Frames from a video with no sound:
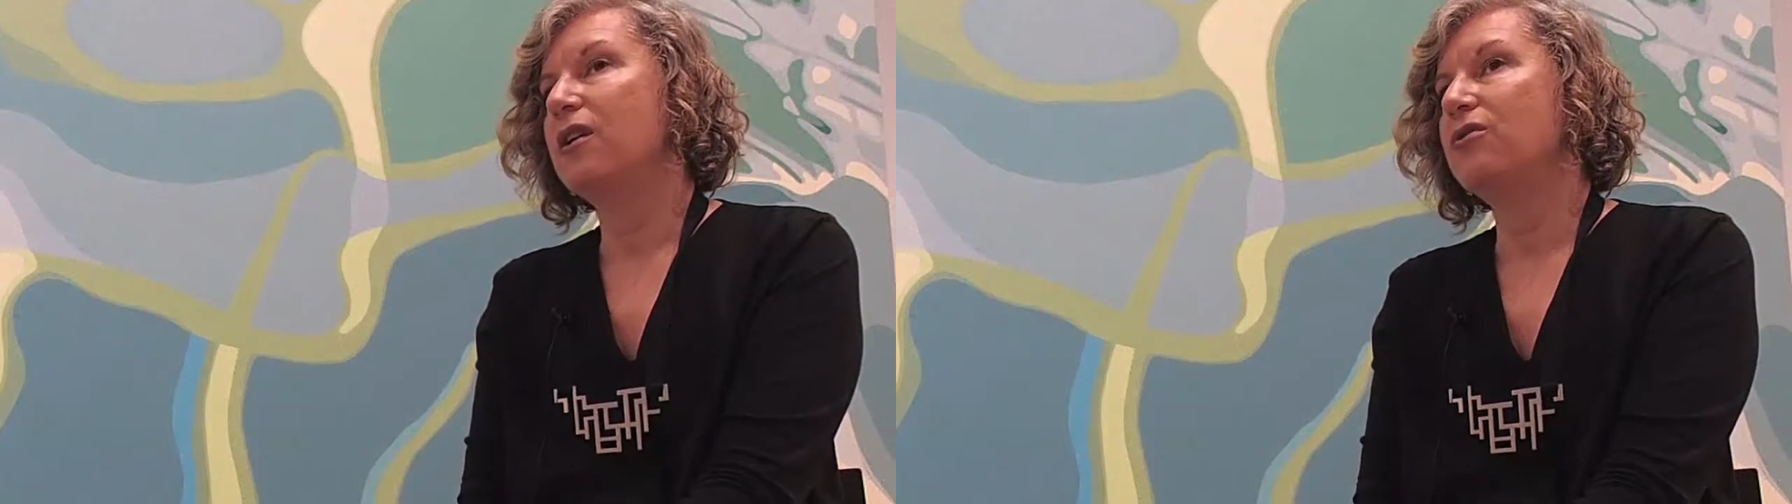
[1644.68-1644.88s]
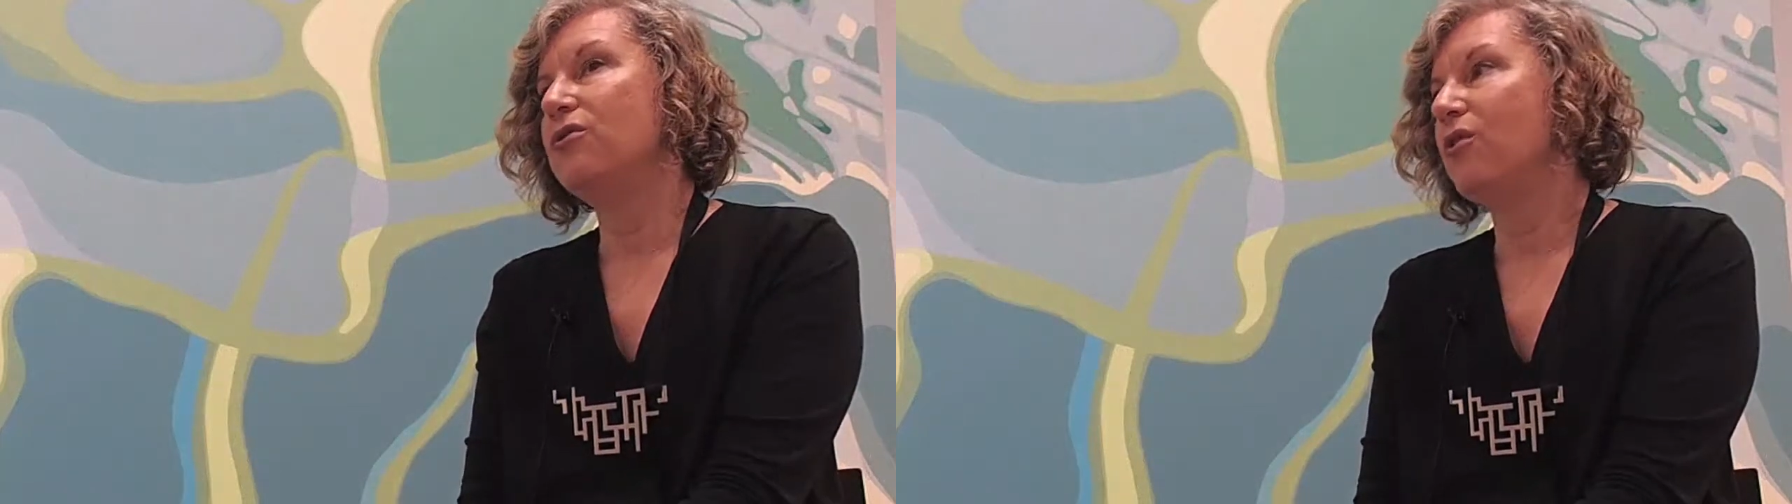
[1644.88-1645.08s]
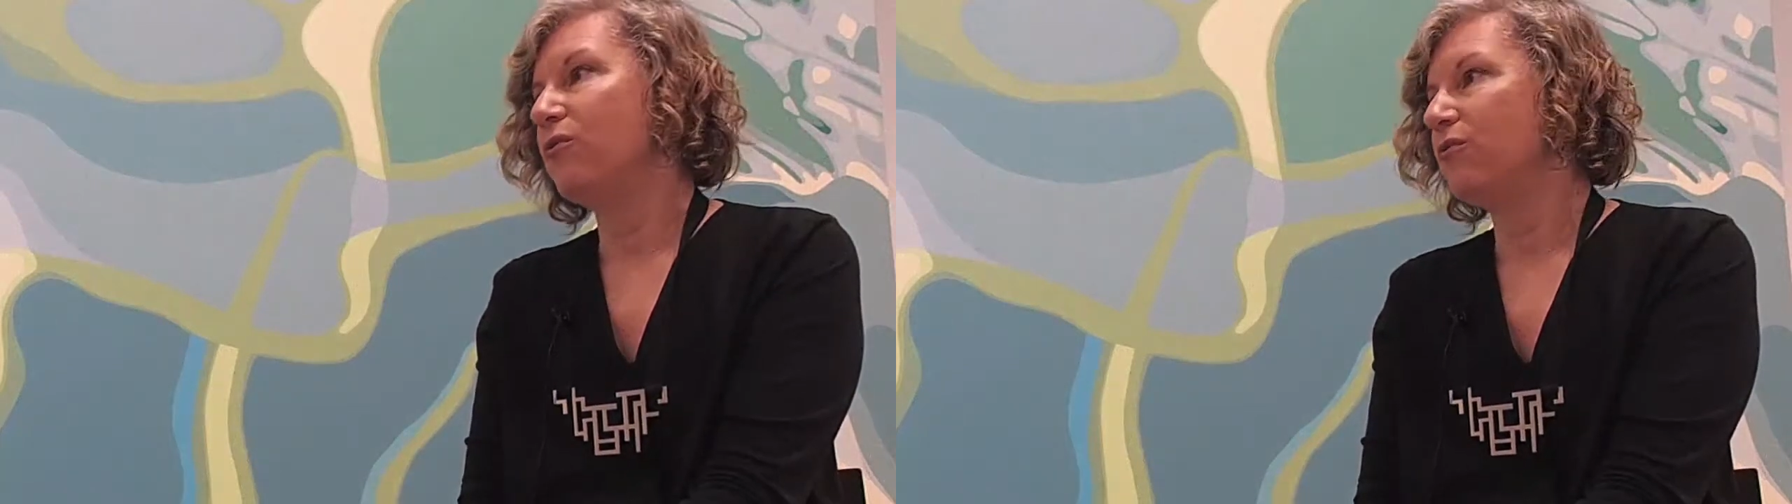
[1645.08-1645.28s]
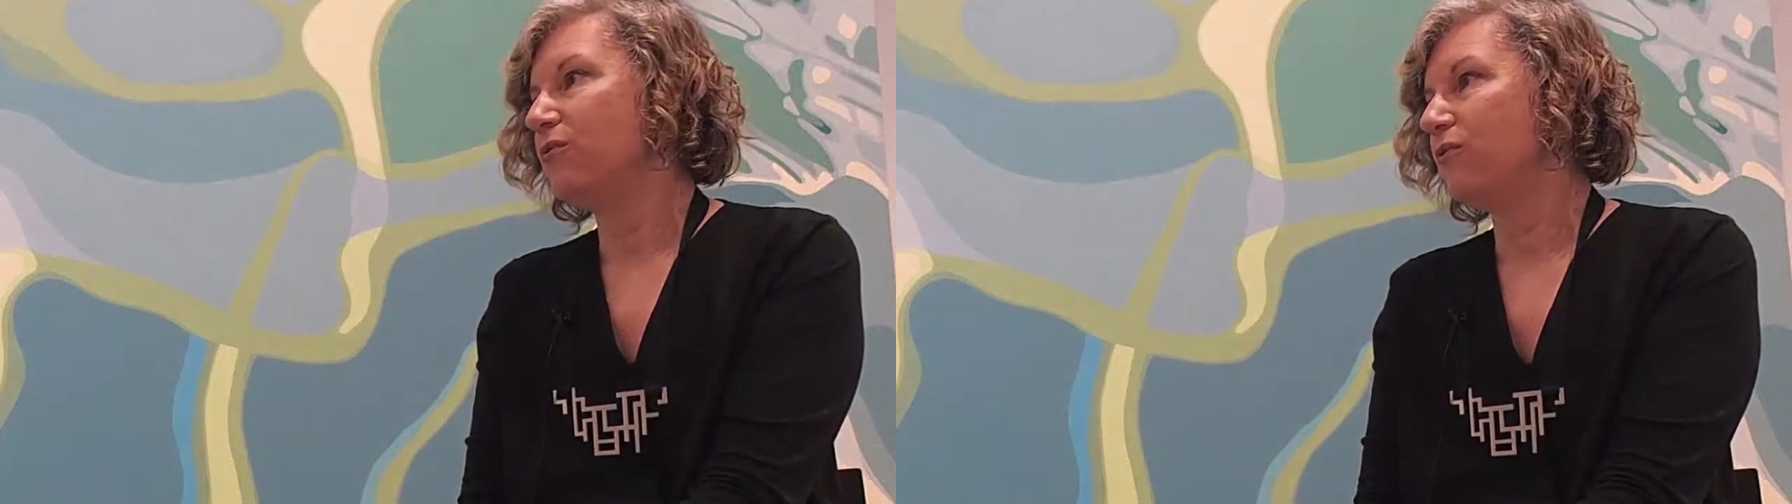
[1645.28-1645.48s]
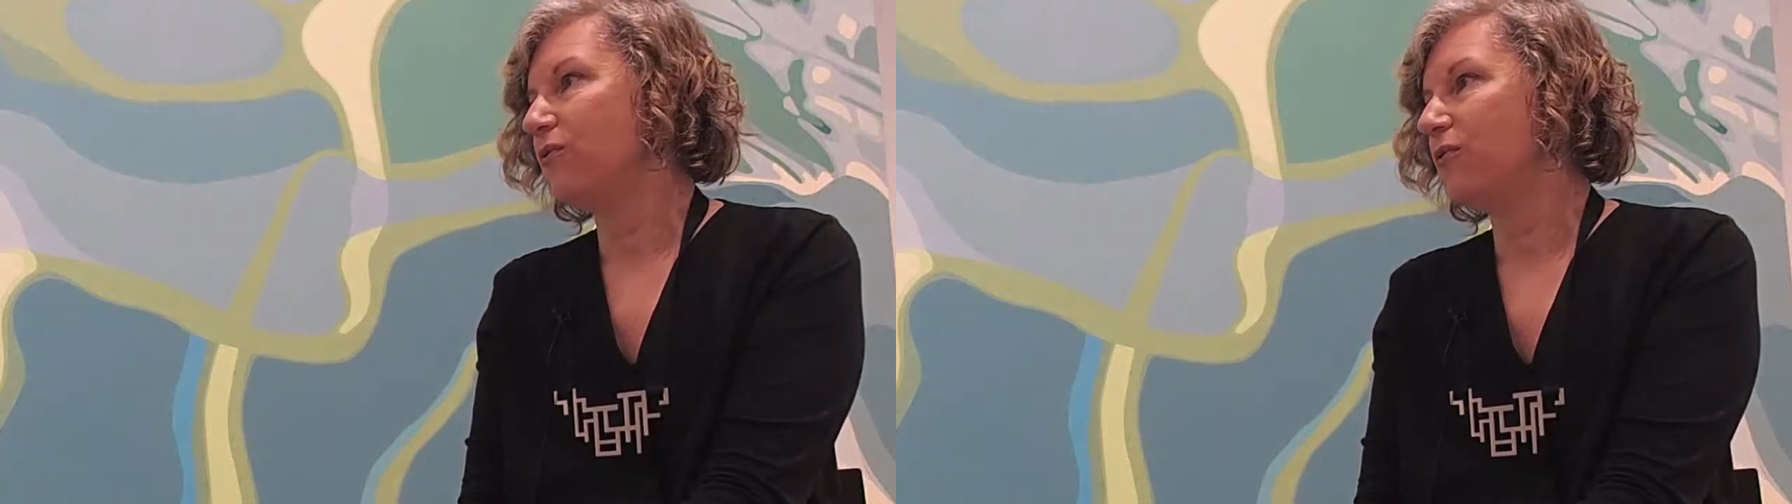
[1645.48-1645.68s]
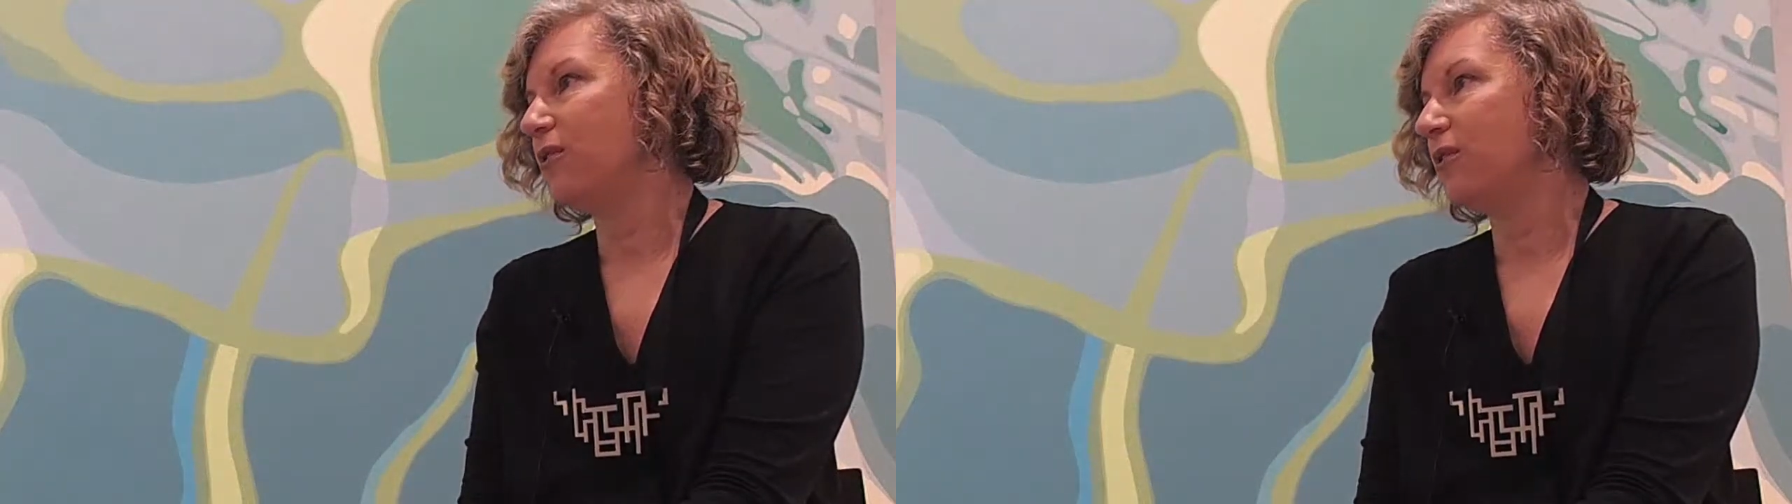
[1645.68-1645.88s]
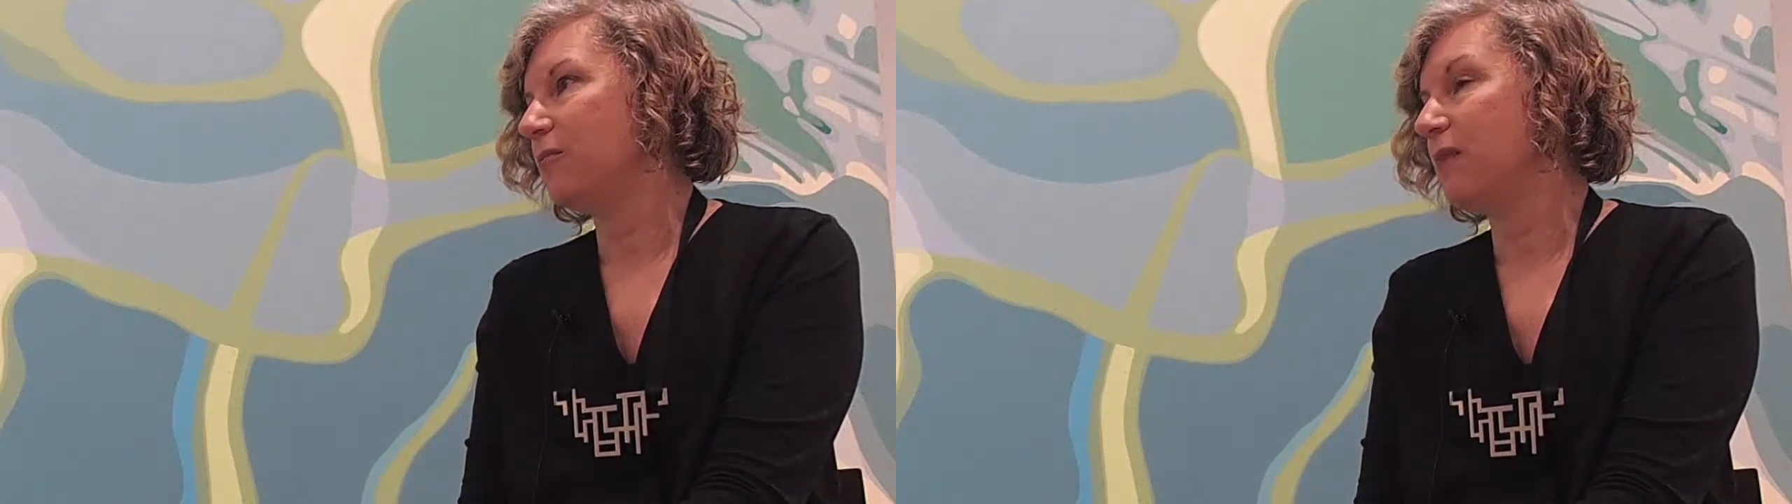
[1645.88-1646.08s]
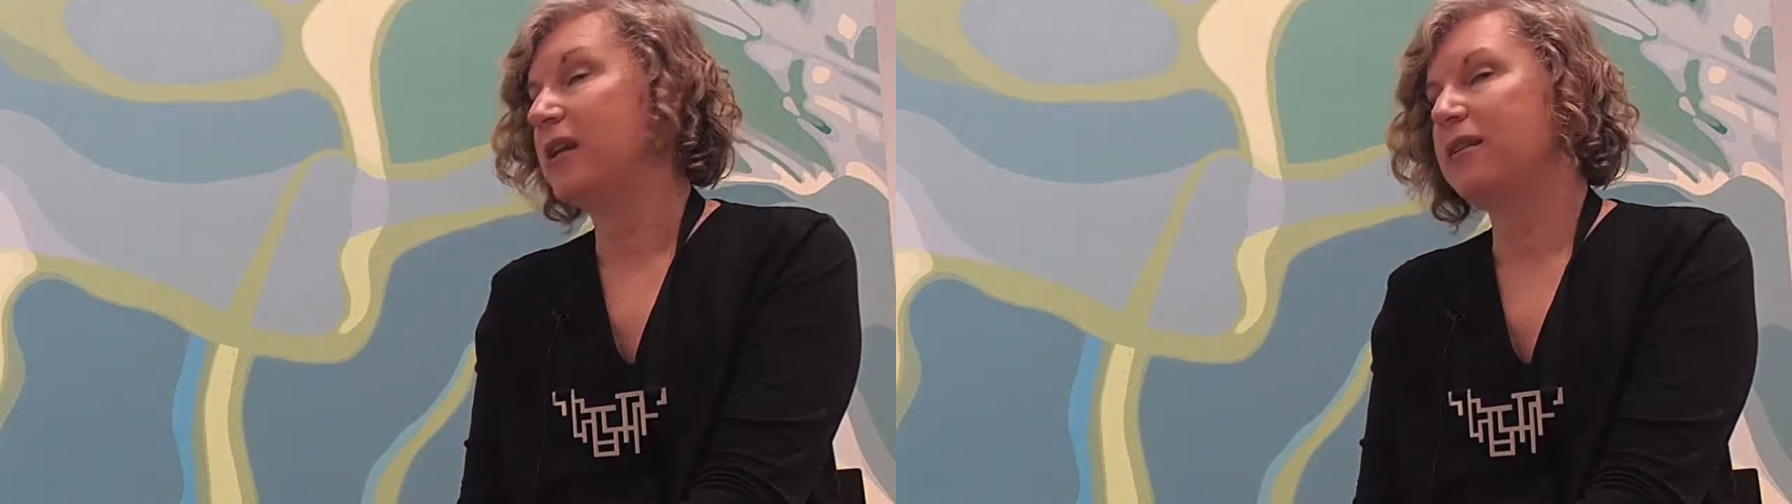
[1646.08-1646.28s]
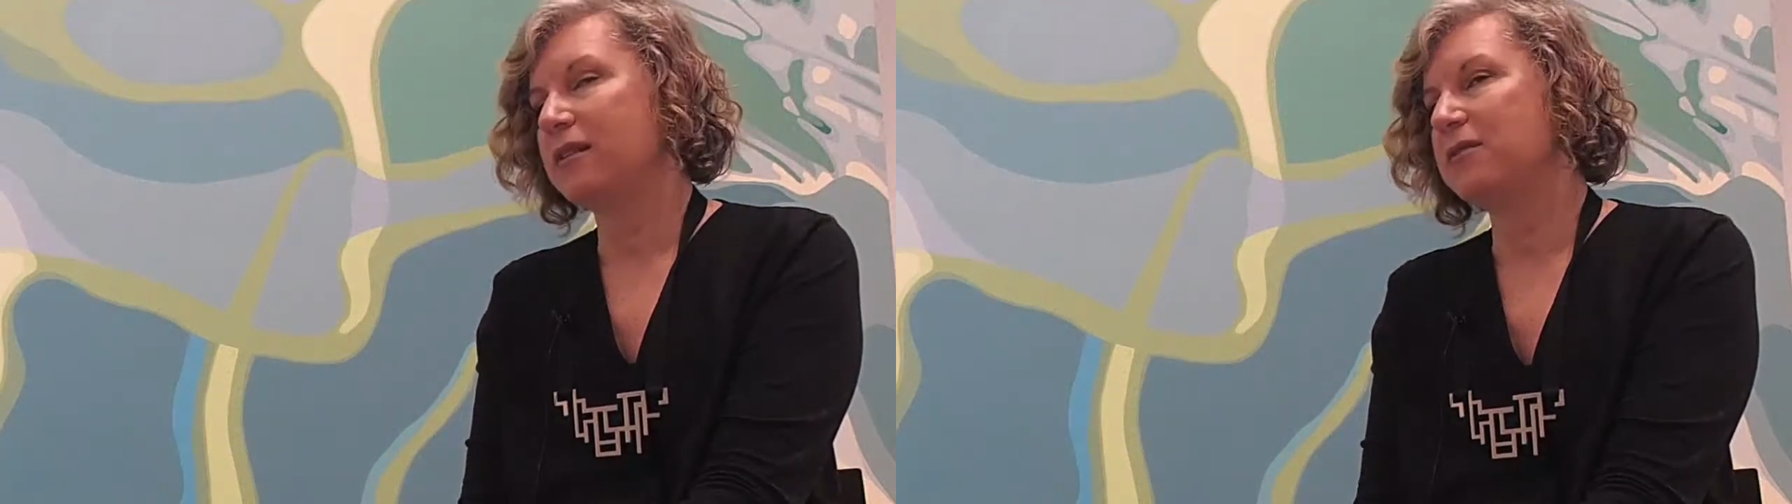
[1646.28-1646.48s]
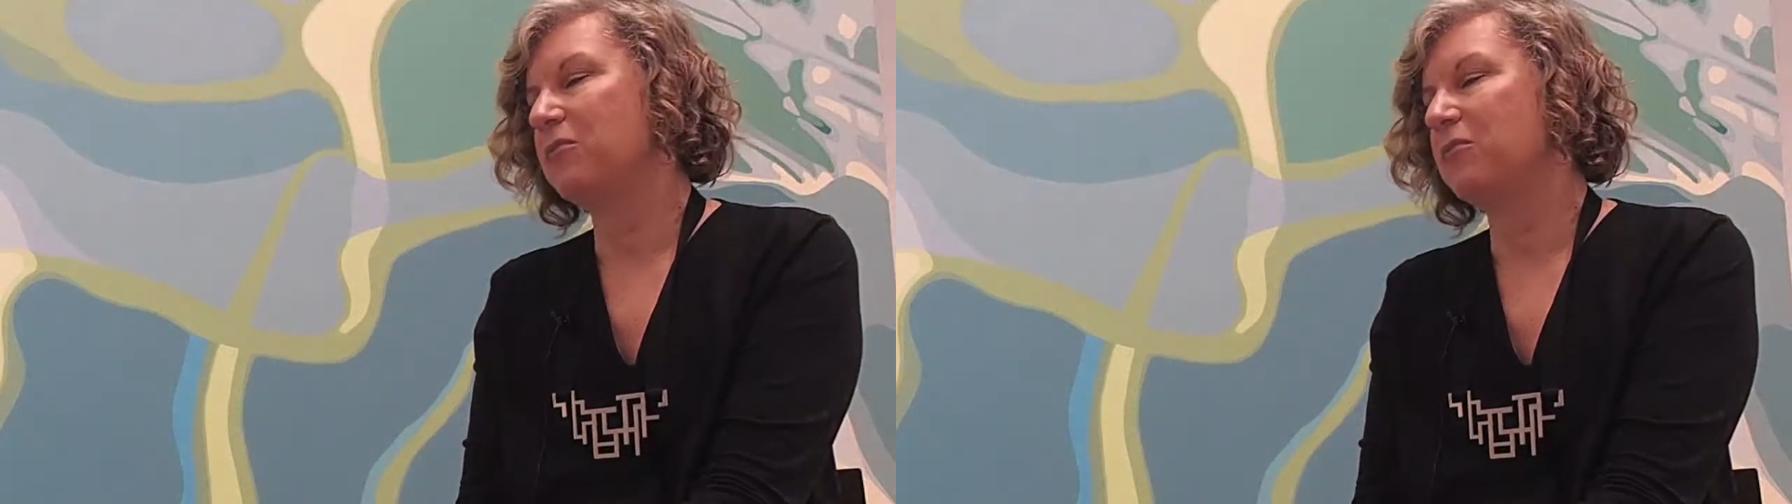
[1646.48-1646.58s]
known for many things,